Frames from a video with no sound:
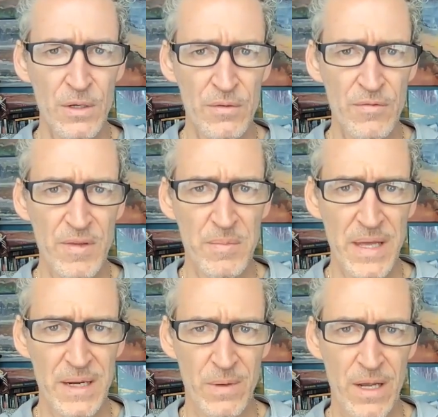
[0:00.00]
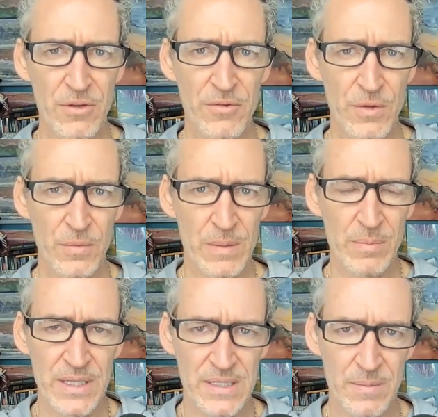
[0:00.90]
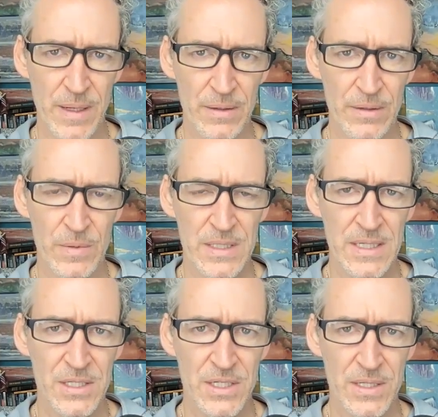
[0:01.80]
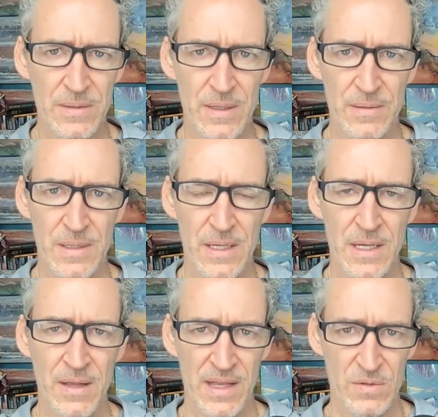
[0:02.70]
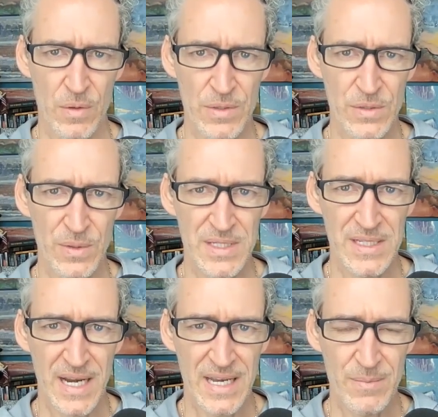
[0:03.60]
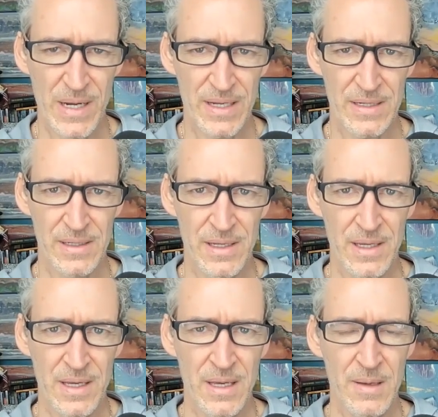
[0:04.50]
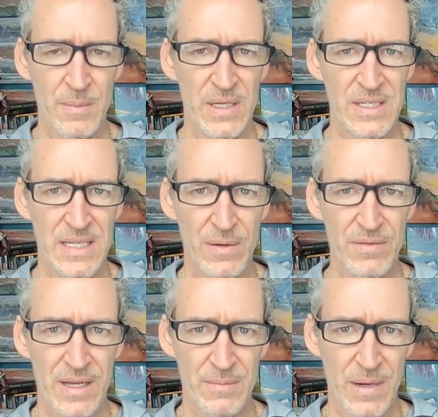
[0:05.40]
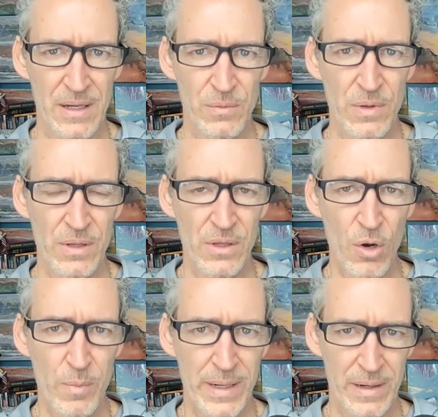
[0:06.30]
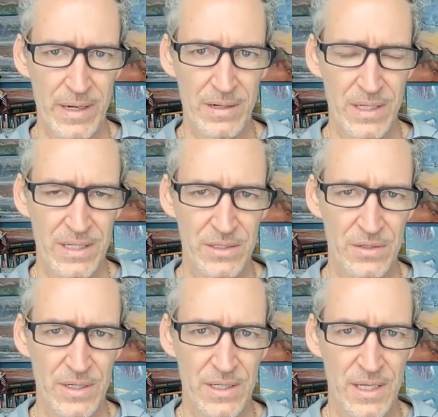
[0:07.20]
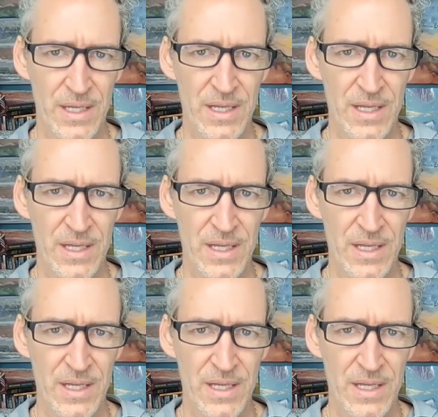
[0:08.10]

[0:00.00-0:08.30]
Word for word: You can flip that around for the replens model that we teach here, though. That's why we're so excited about it, because now we've got a model with a low barrier to entry,